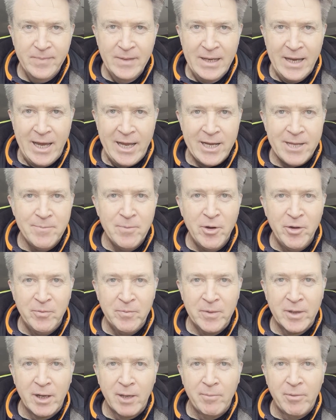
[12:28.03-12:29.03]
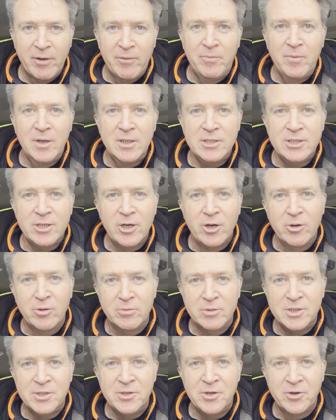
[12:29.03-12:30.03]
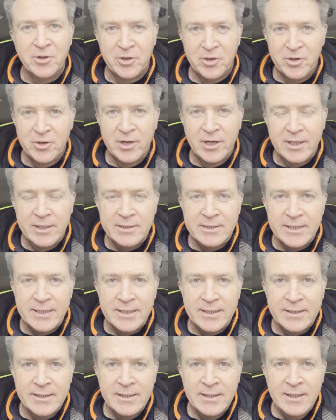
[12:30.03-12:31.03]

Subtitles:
any movement above my shoulder was not a good idea.